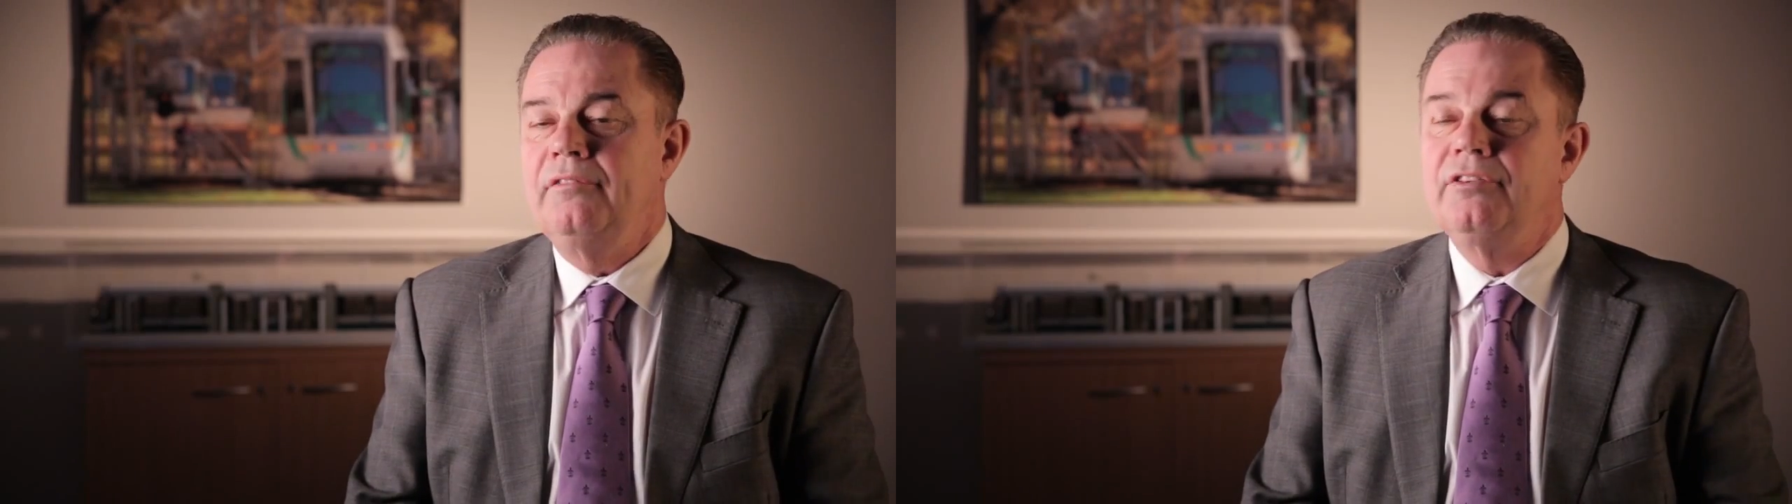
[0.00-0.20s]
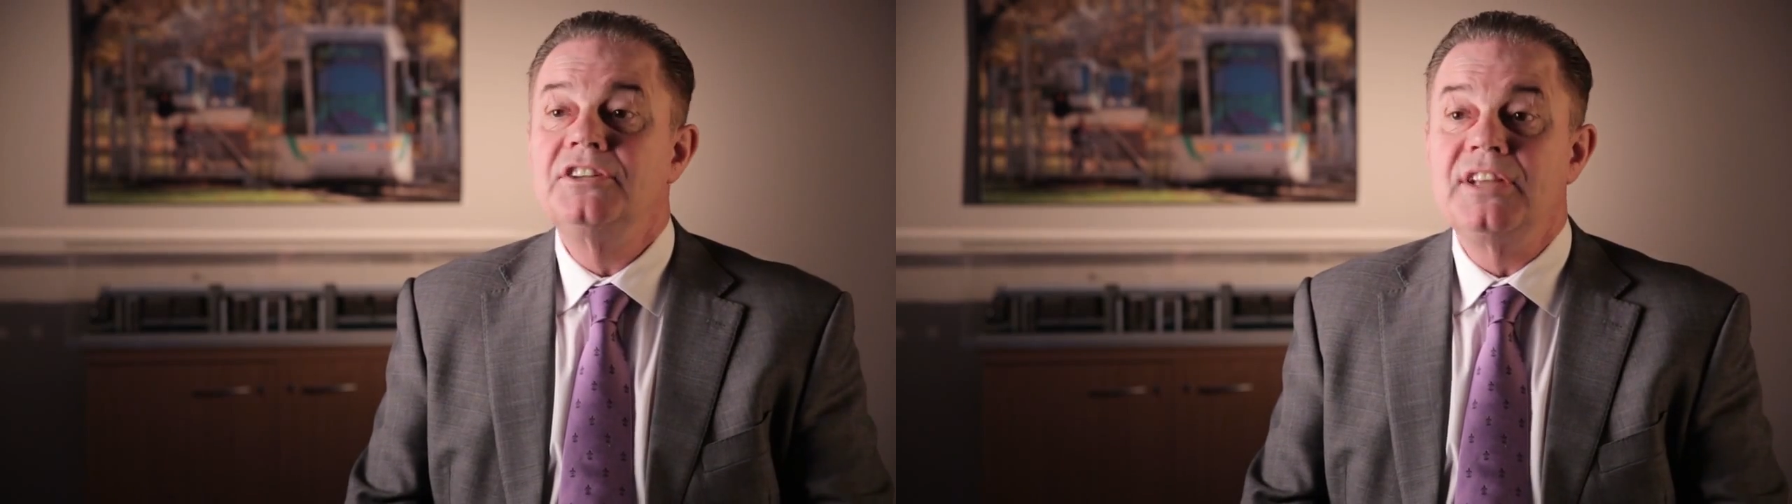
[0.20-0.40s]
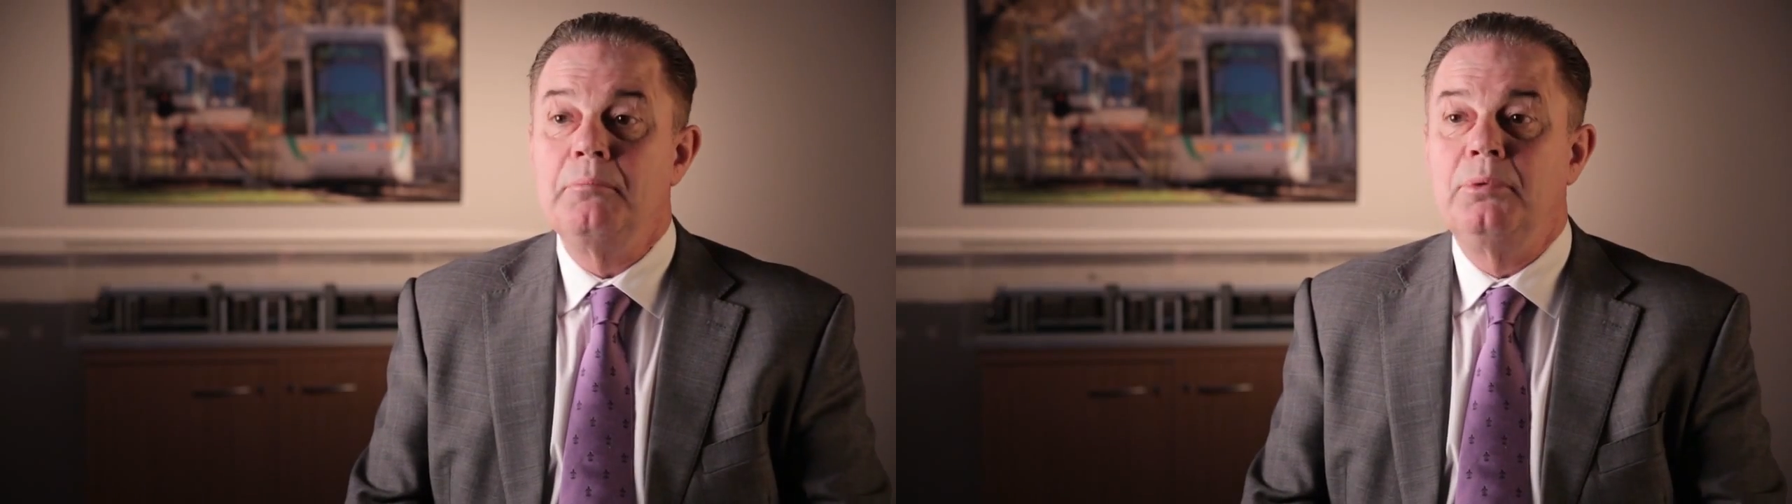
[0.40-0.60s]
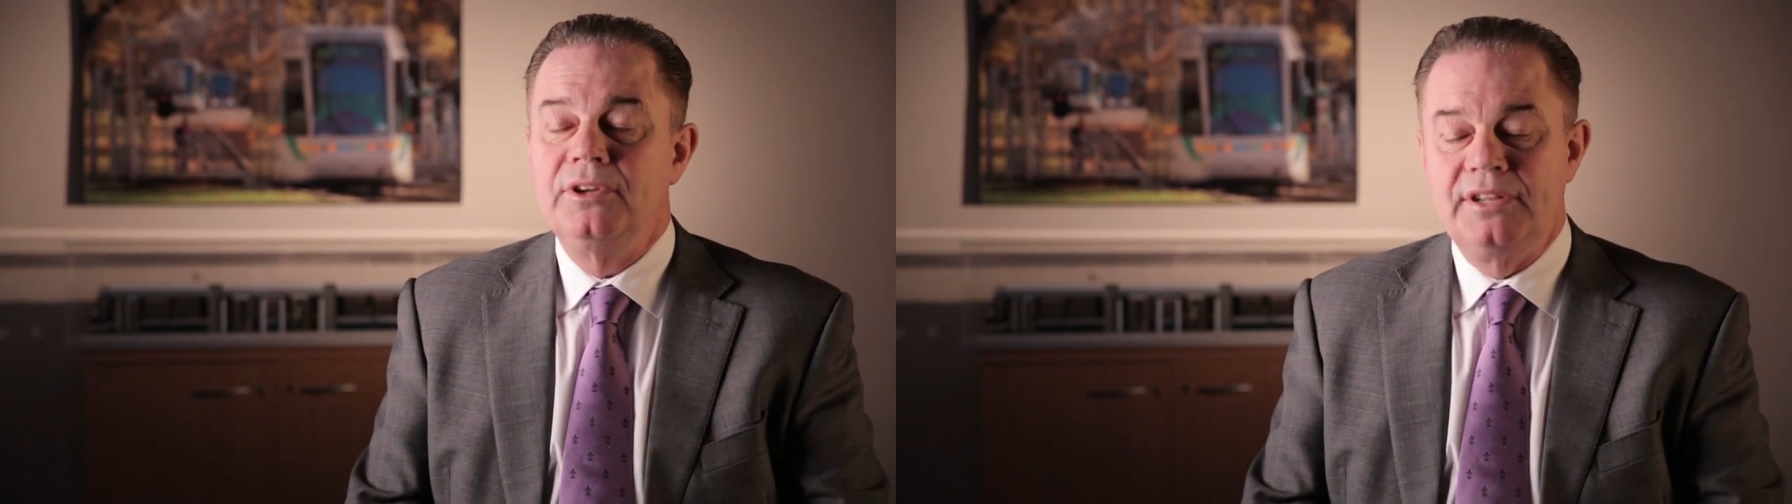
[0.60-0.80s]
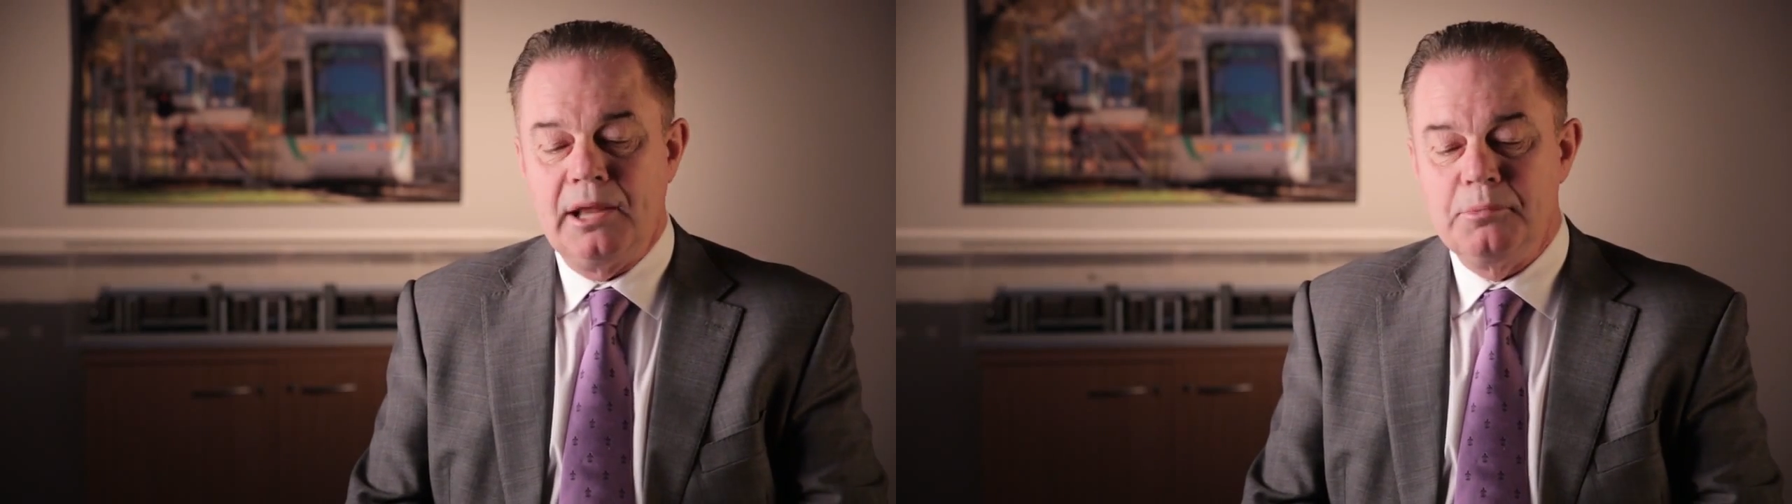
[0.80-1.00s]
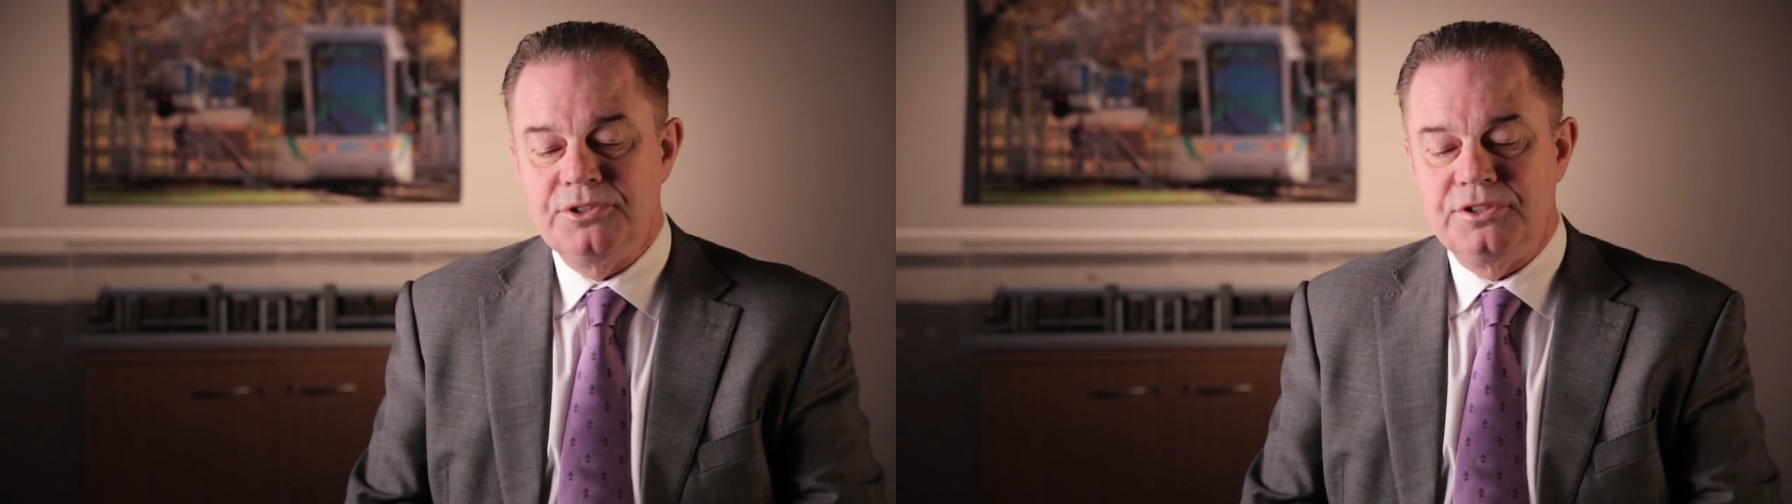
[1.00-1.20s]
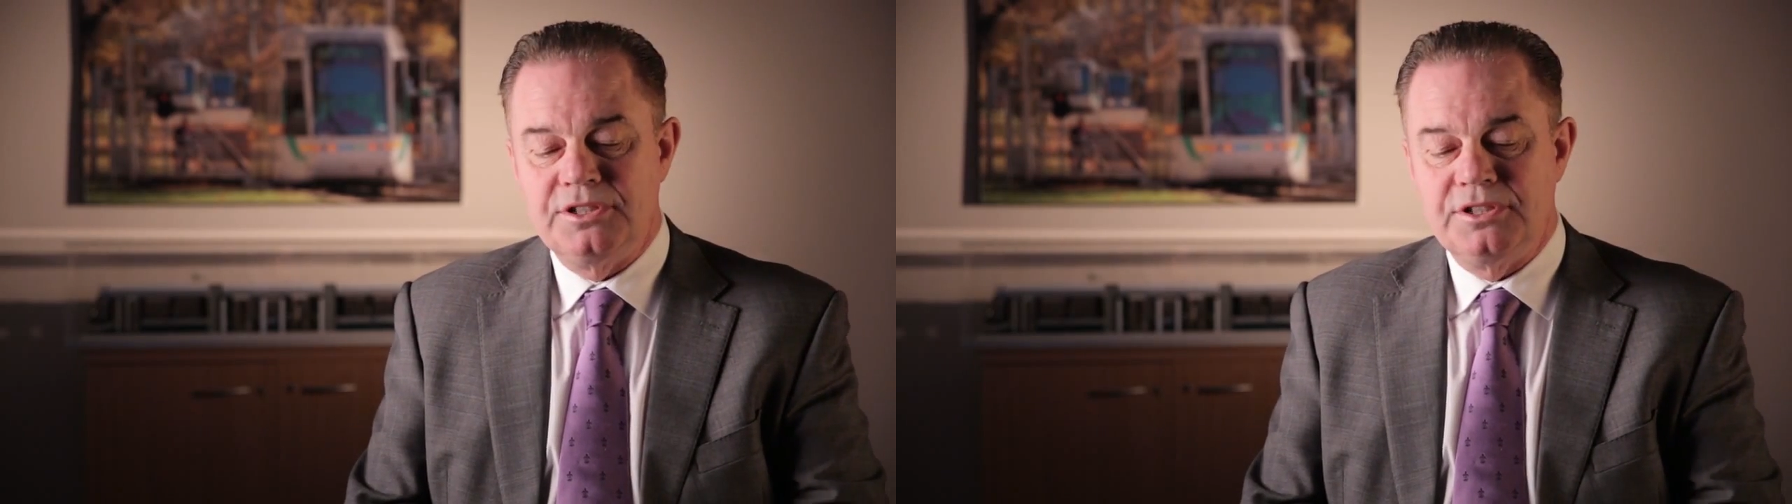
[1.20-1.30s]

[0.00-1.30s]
for example, it enables us